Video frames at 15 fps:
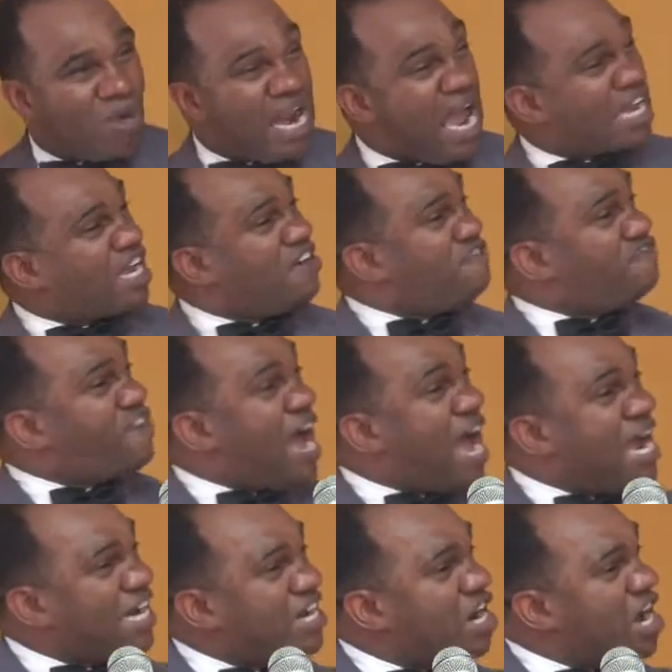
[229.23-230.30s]
when I
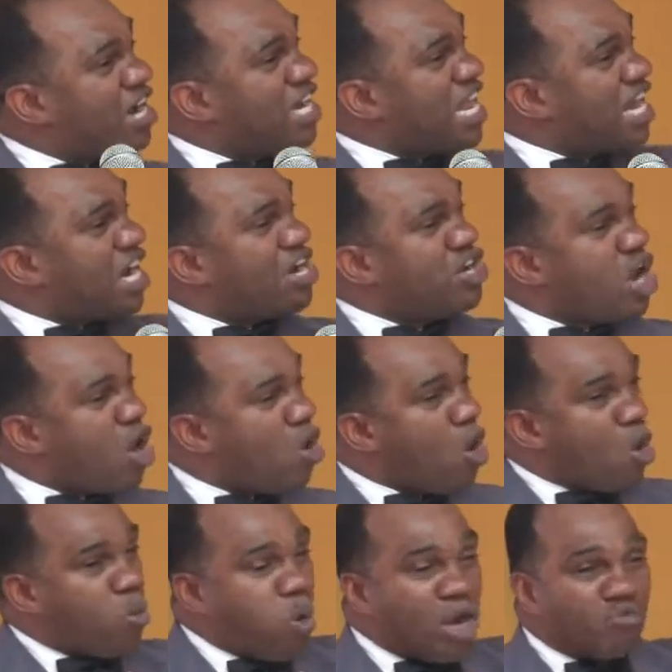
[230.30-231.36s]
confide in her and let her know
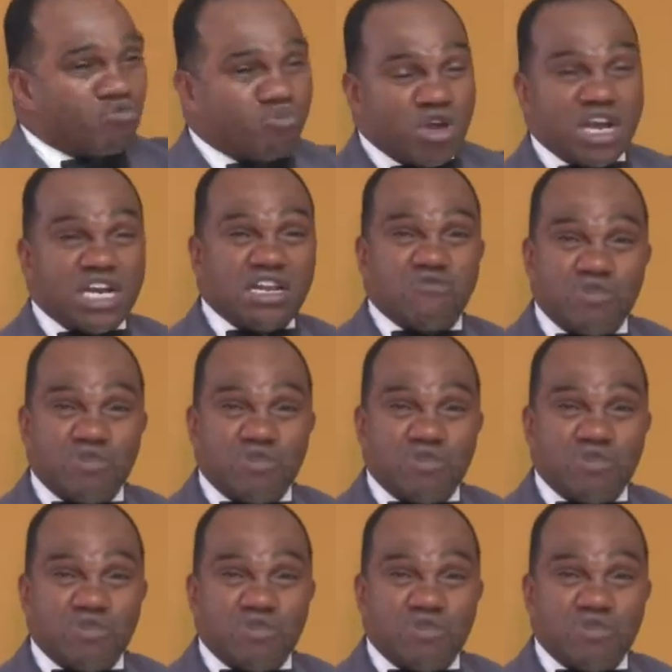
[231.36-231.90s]
what really,